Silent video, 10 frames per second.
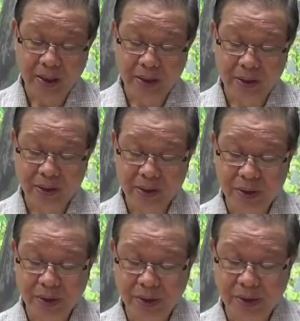Then a
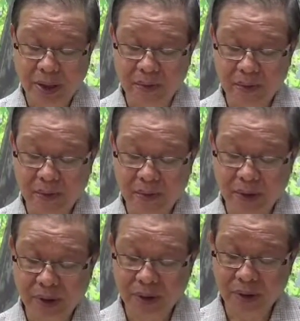certain disciple of
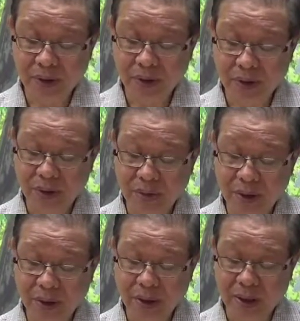the recluse
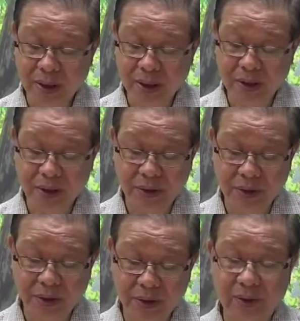Gotama cleared his
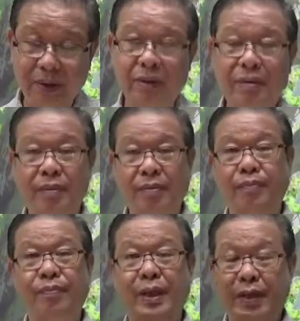throat.
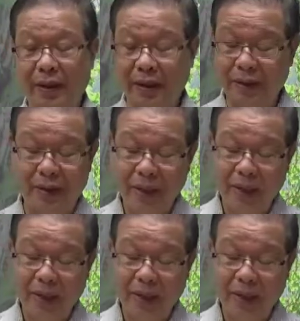That.